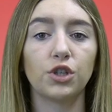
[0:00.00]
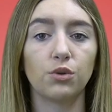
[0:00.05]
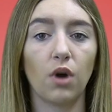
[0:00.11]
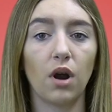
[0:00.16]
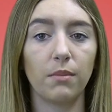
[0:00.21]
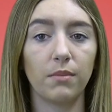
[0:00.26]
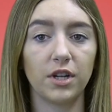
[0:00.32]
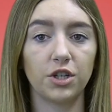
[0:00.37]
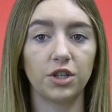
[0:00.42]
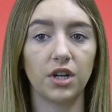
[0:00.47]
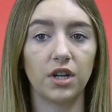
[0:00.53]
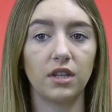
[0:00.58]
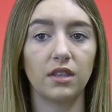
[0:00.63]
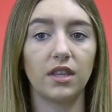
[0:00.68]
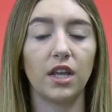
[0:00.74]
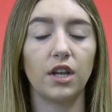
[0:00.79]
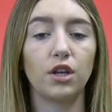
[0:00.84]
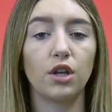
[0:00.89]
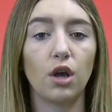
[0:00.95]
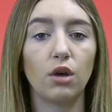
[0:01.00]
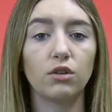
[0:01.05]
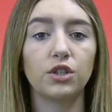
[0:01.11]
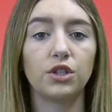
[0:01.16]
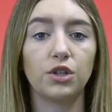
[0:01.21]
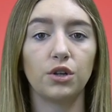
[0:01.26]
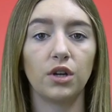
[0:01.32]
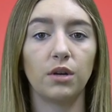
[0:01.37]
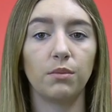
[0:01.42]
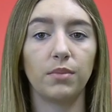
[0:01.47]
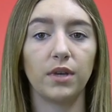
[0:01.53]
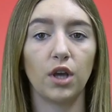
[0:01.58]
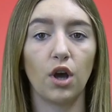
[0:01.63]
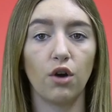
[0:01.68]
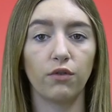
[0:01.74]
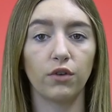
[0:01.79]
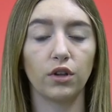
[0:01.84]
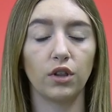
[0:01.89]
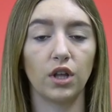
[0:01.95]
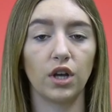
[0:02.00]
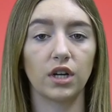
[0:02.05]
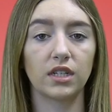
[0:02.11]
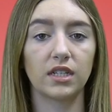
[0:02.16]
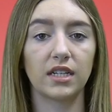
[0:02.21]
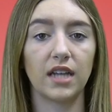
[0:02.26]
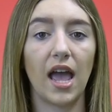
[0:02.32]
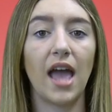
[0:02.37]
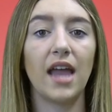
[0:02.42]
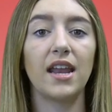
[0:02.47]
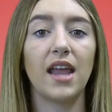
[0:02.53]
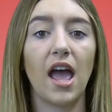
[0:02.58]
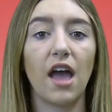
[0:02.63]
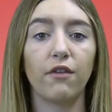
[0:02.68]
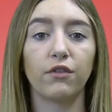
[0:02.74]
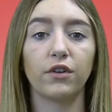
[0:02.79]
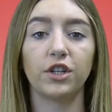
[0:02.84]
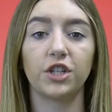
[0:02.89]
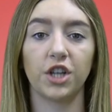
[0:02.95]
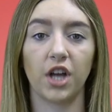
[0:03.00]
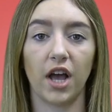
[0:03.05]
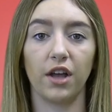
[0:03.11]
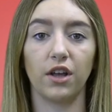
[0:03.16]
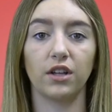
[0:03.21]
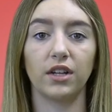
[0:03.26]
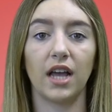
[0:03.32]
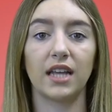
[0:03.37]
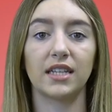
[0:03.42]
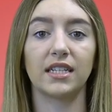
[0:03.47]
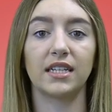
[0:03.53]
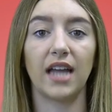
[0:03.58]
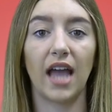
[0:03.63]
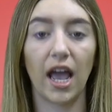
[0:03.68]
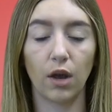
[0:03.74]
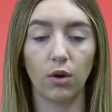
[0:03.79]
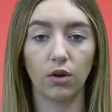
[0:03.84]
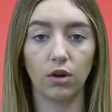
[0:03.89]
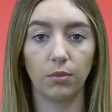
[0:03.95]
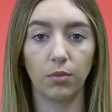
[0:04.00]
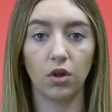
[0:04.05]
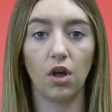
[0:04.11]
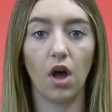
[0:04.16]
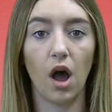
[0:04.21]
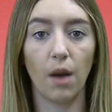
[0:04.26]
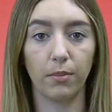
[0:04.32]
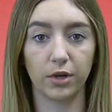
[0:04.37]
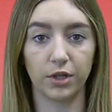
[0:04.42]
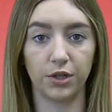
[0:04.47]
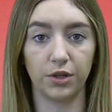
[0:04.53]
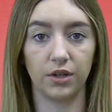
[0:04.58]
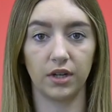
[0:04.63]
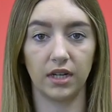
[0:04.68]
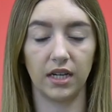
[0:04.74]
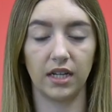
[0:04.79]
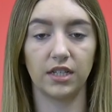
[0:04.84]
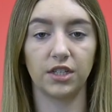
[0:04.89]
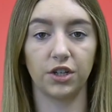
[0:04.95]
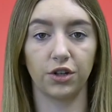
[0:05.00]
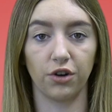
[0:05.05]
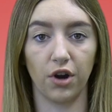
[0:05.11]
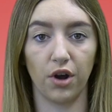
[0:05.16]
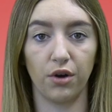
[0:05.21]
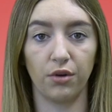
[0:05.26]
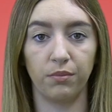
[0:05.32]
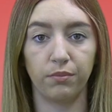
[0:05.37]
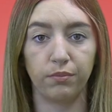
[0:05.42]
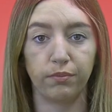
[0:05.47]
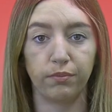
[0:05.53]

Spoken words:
to our mission that no student be overlooked and every child has an equitable opportunity to grow.